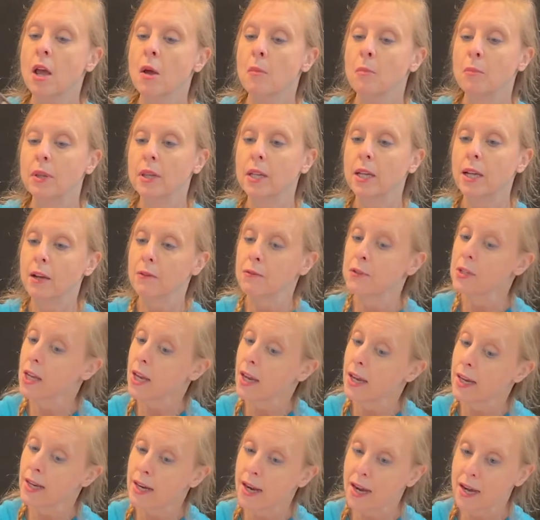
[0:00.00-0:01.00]
but they have to
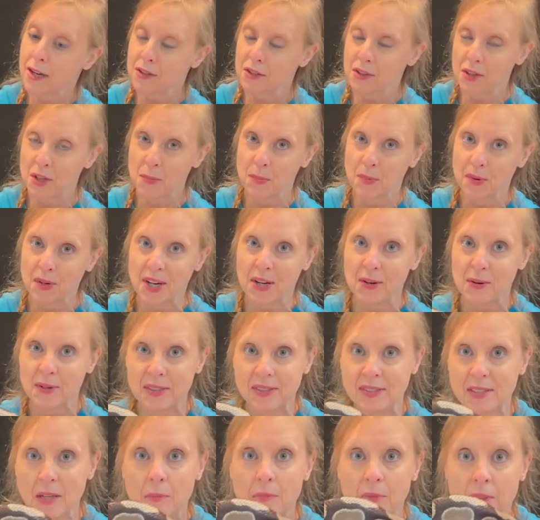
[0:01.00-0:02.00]
hang on to their prey with
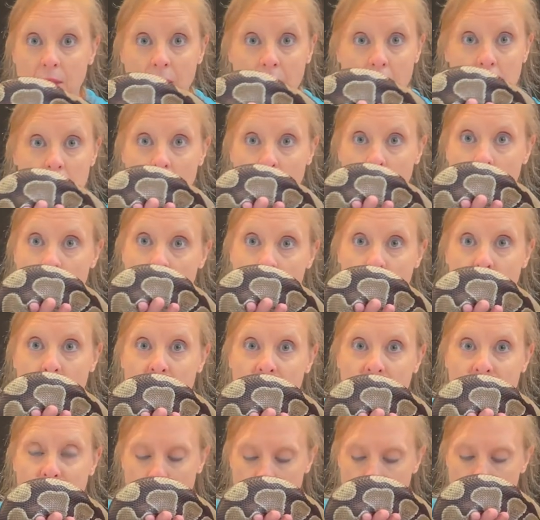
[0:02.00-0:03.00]
something. They don't have
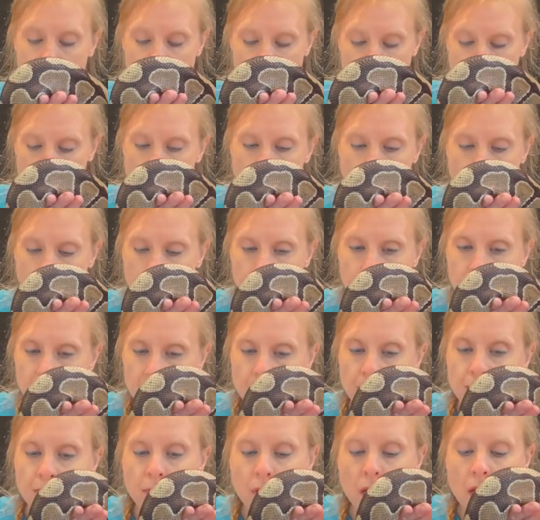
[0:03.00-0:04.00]
any arms or legs.
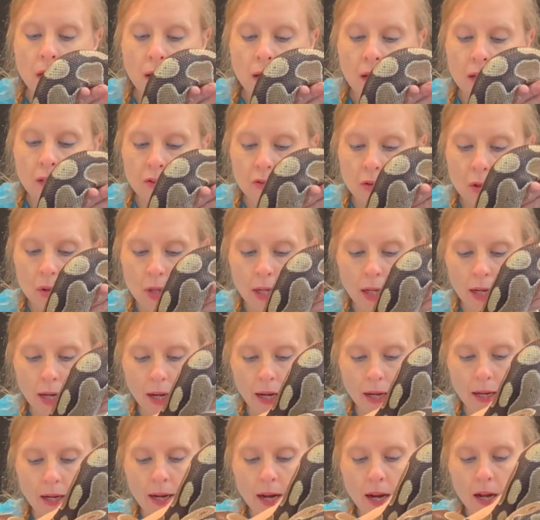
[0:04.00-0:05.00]
So they
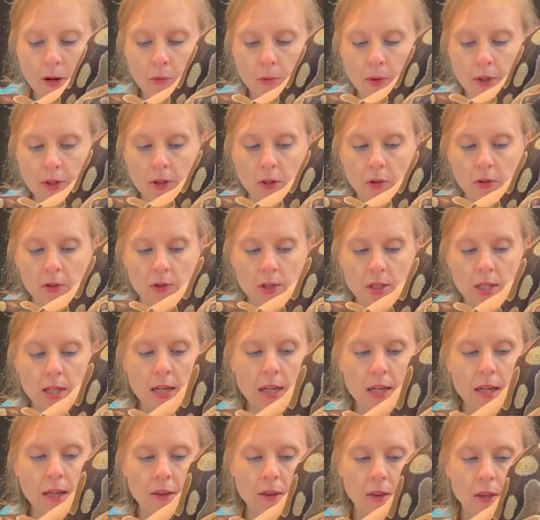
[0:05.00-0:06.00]
hang on with those
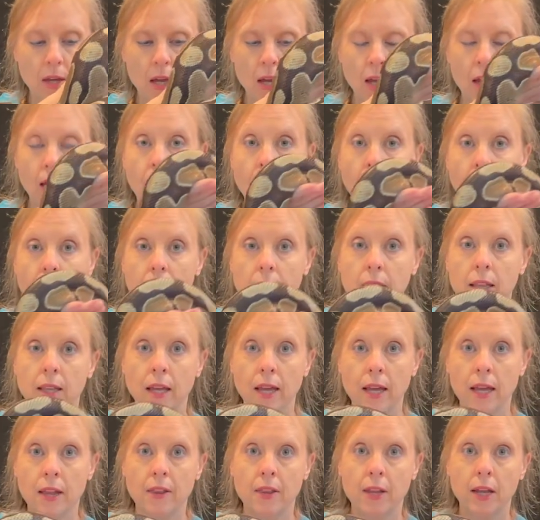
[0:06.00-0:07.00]
teeth, and
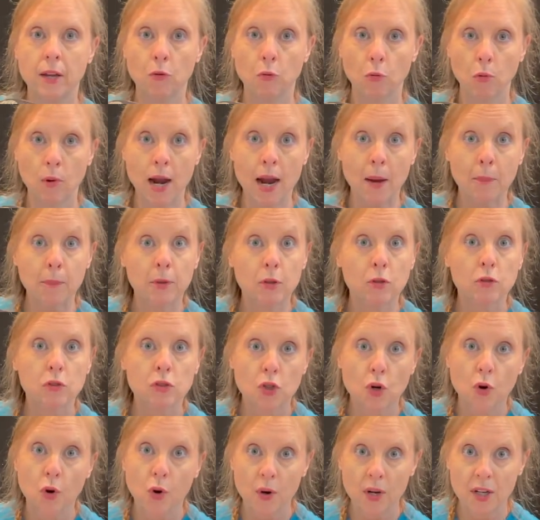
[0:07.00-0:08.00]
then they wrap those
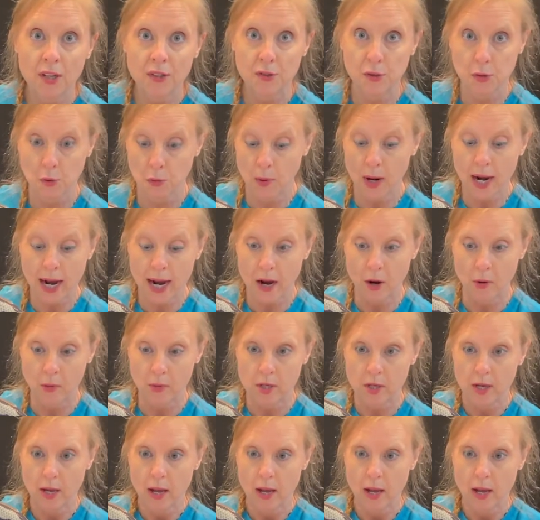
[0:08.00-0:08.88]
coils around,